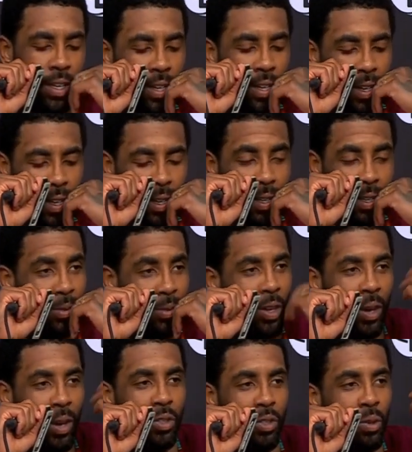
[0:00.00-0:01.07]
Uh, so I
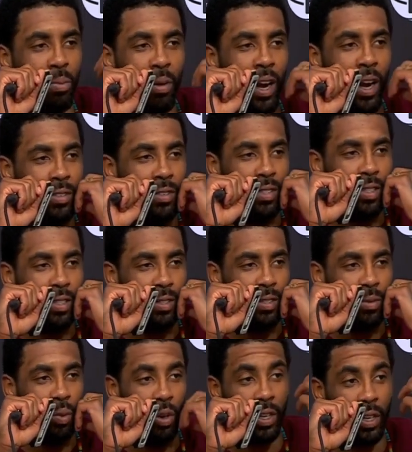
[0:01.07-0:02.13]
was so proud to
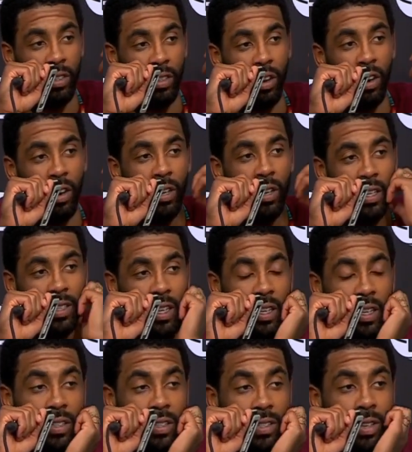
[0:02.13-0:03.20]
work as hard as I did
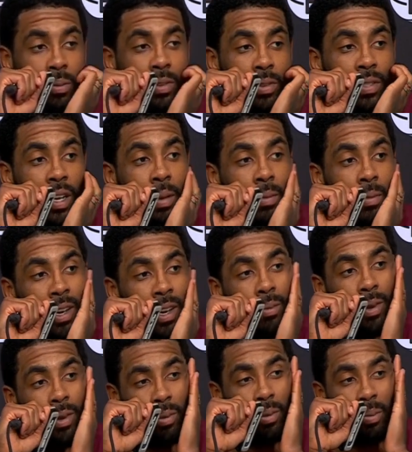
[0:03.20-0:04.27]
in the summertime and come
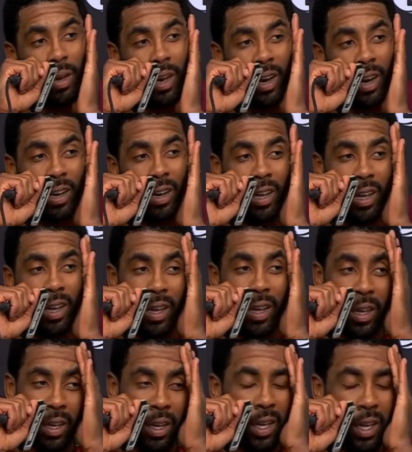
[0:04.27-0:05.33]
in prepared
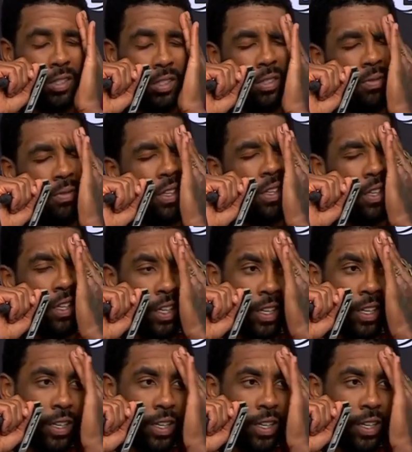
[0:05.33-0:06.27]
and just feeling good.